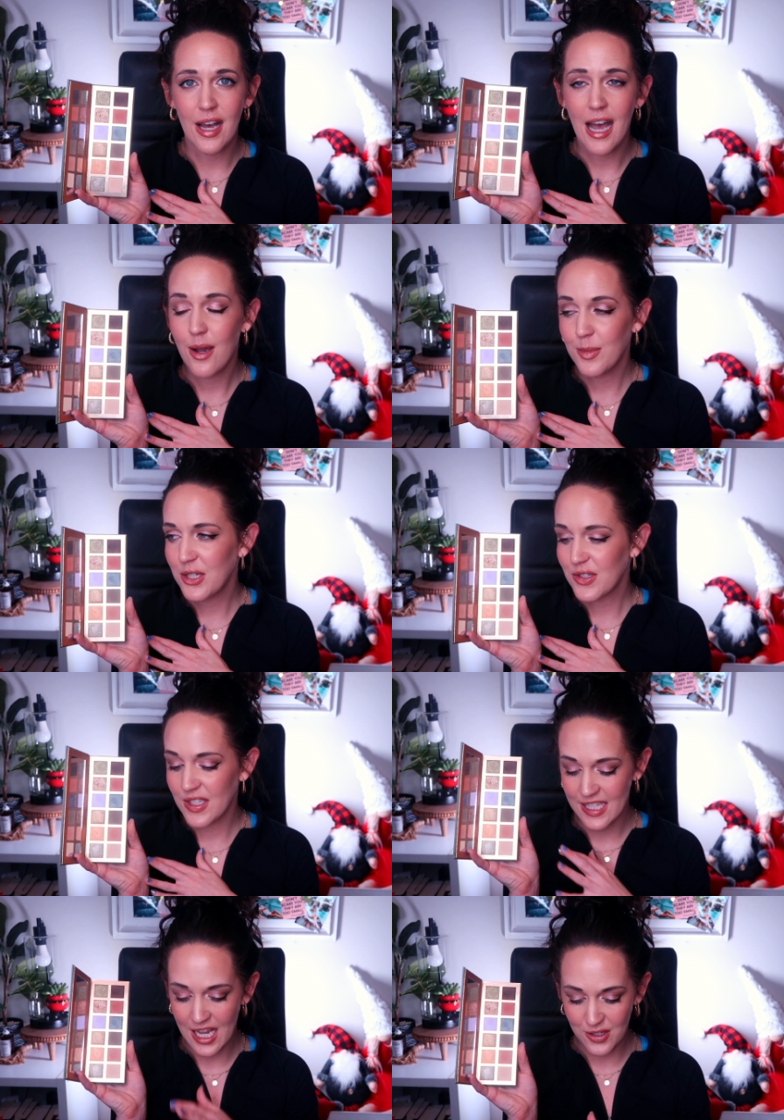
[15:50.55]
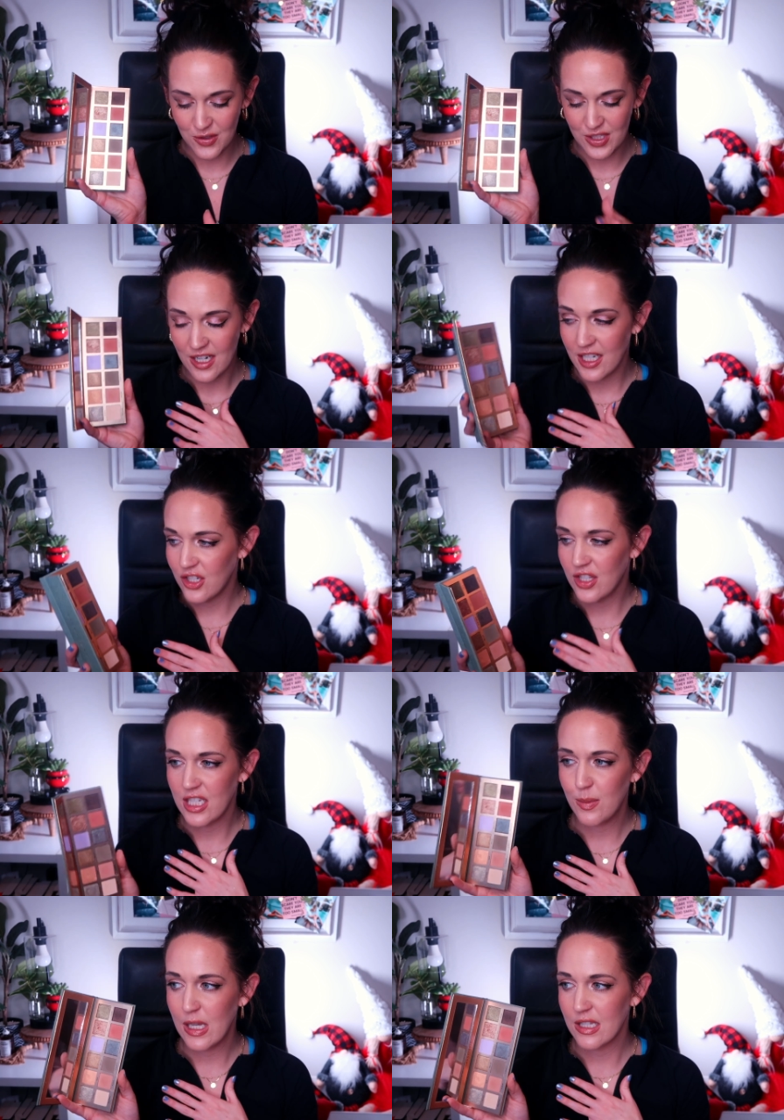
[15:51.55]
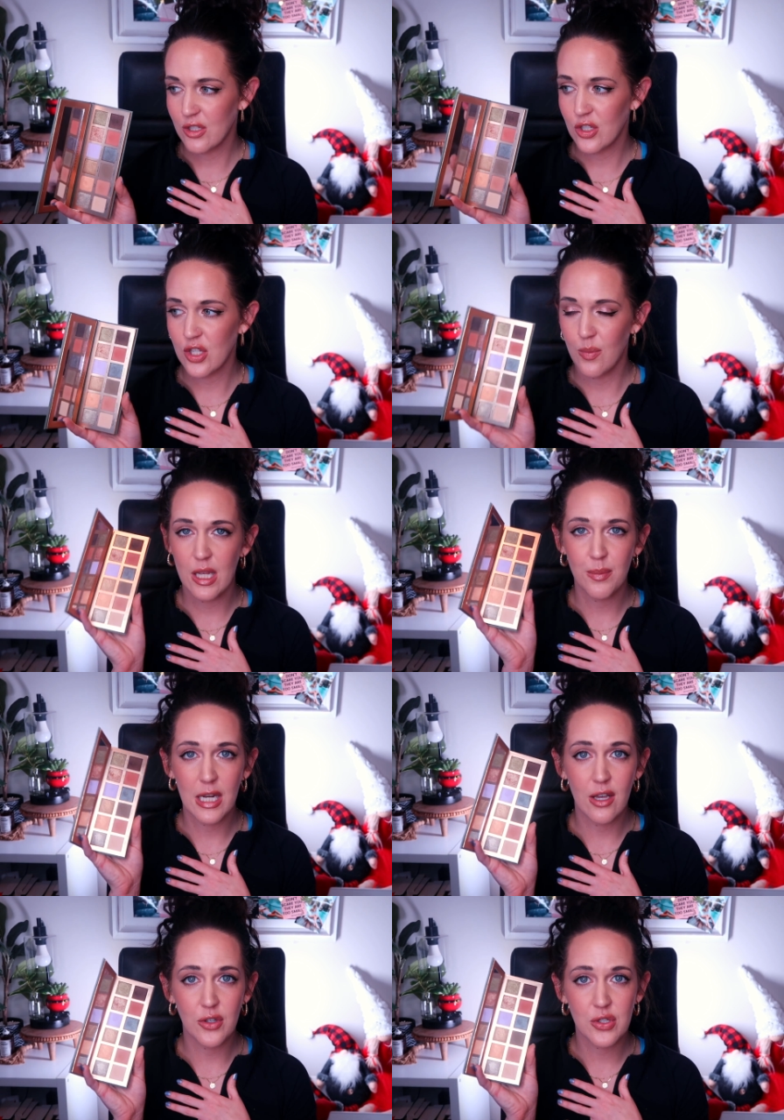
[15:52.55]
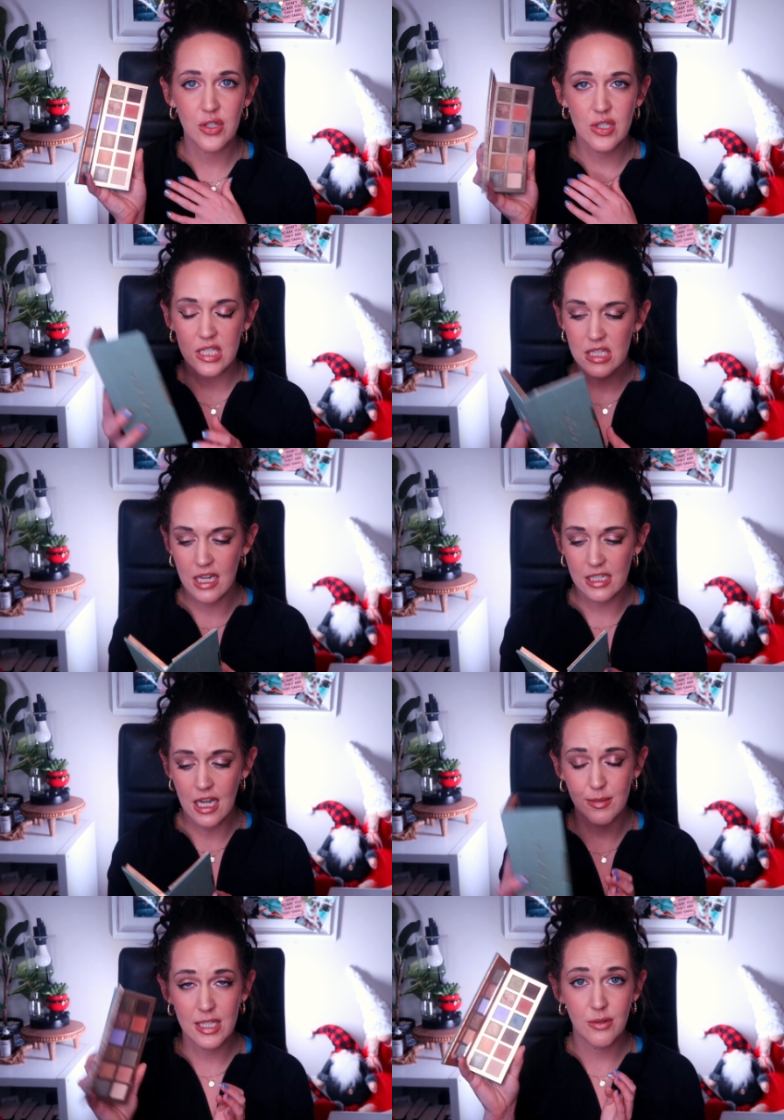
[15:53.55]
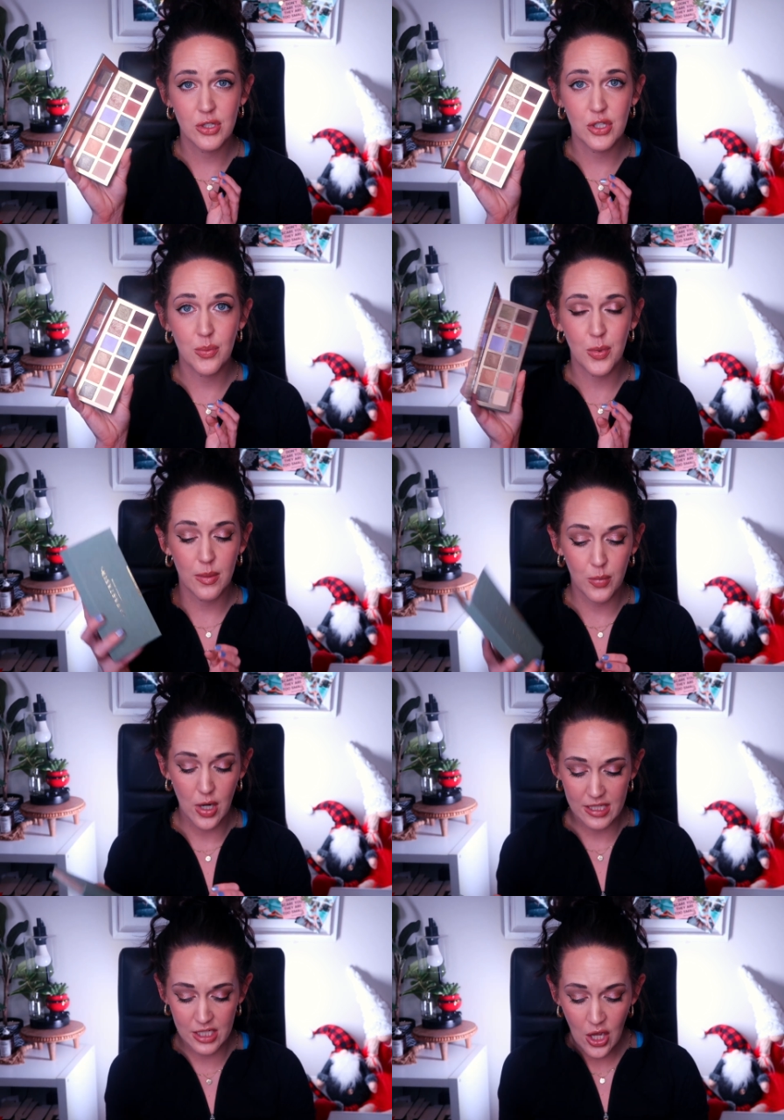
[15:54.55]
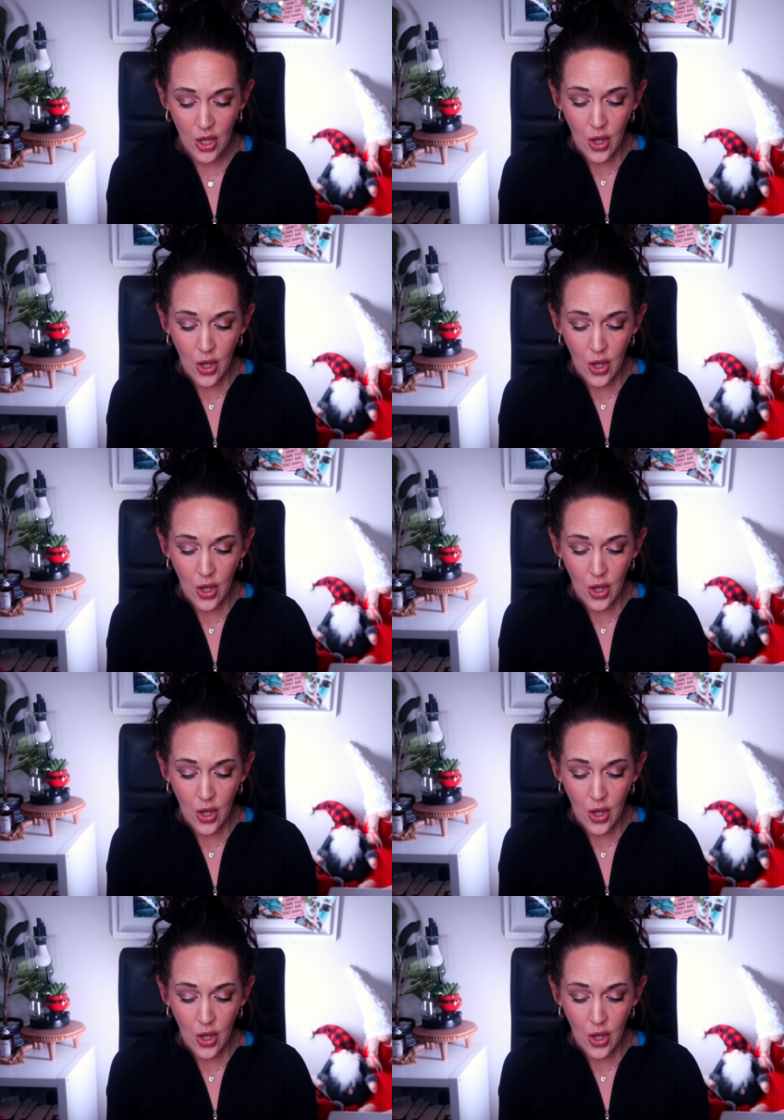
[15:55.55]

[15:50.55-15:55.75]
how many uses I used on each of these because there's so many, but I also used this nine times and I was super impressed